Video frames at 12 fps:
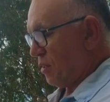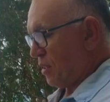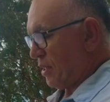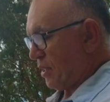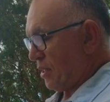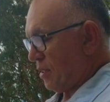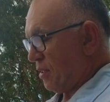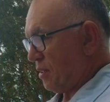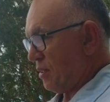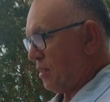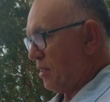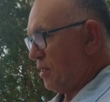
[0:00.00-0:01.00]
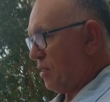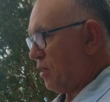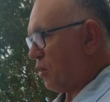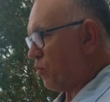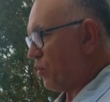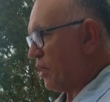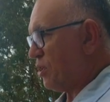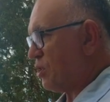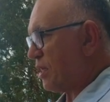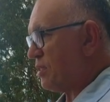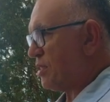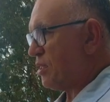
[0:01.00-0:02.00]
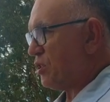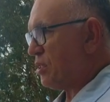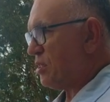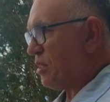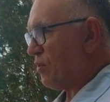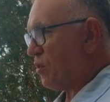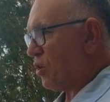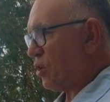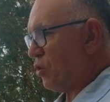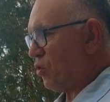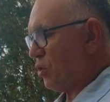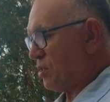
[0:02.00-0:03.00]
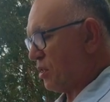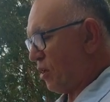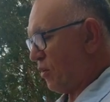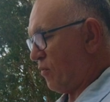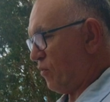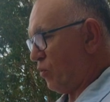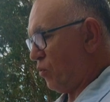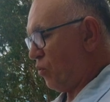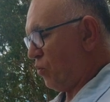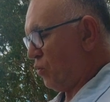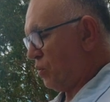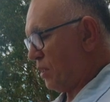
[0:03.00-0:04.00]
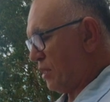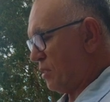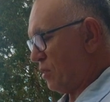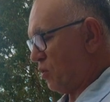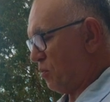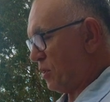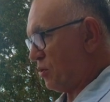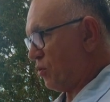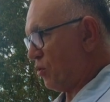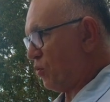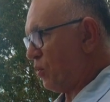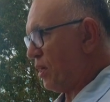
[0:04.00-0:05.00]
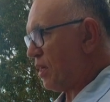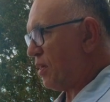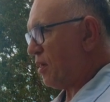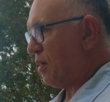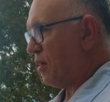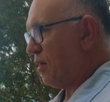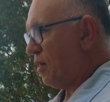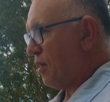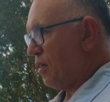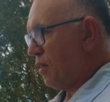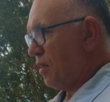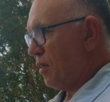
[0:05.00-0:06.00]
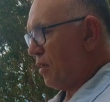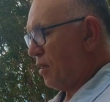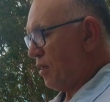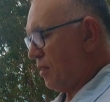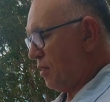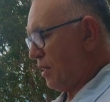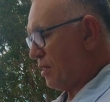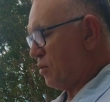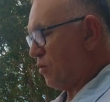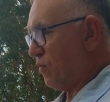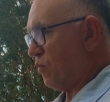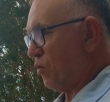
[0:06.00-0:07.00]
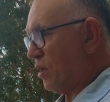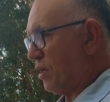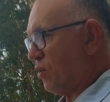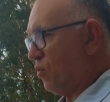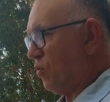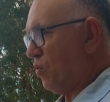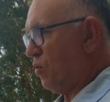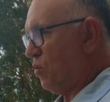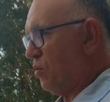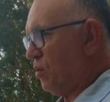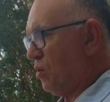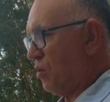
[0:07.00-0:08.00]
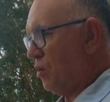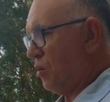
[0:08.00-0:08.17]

I'm going to I'll readjust it just so I've got a nice slow fall. That's a little bit too quick. That's not falling at all.